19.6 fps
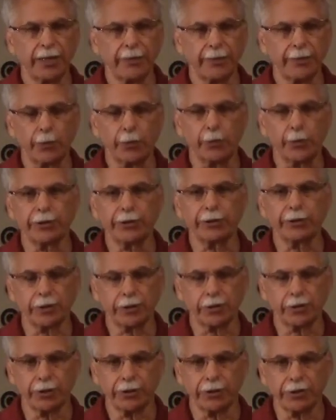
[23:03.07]
Am I willing to
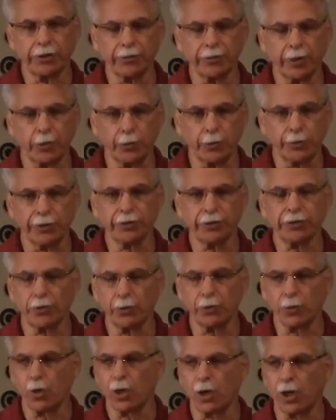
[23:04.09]
trust you? Am I willing
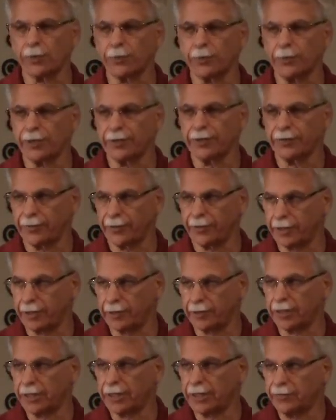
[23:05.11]
to walk by
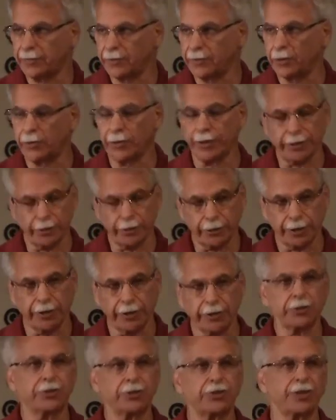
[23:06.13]
faith even though I don't
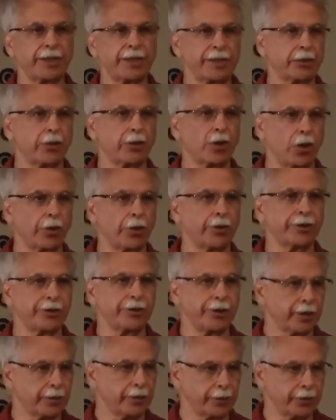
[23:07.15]
understand all that's
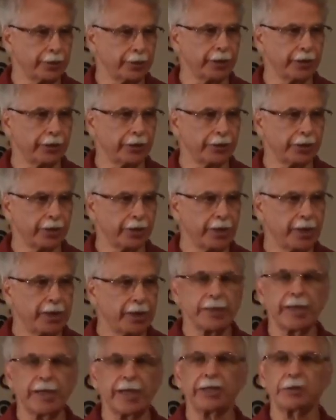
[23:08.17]
taken place?
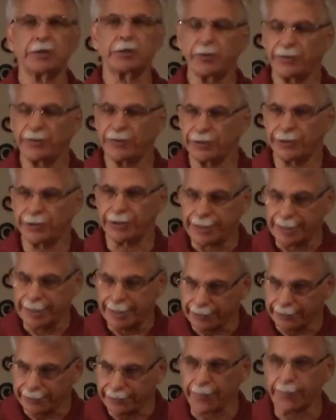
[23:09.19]
God has revealed
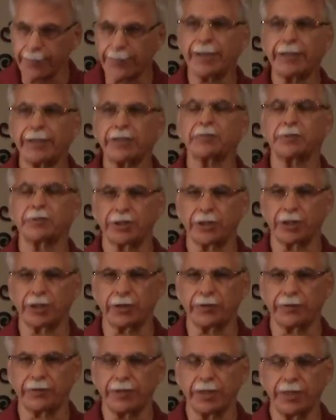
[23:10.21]
enough about
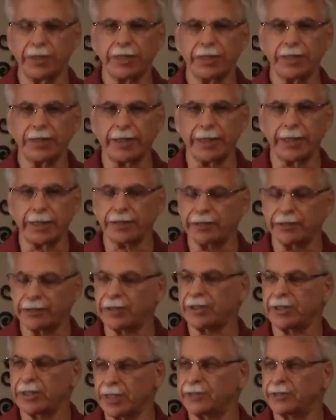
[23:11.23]
himself that I can
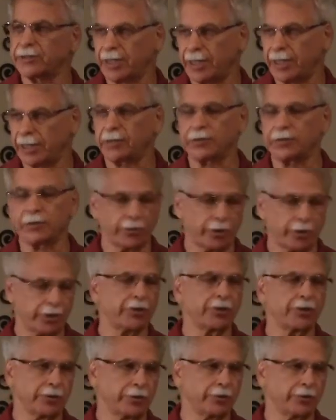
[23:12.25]
say, yes, I can
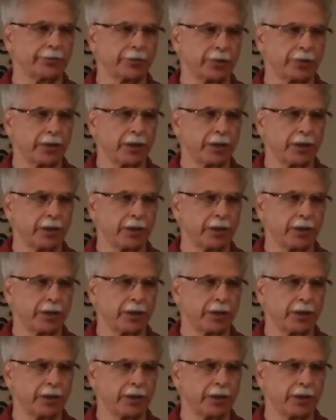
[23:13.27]
trust you.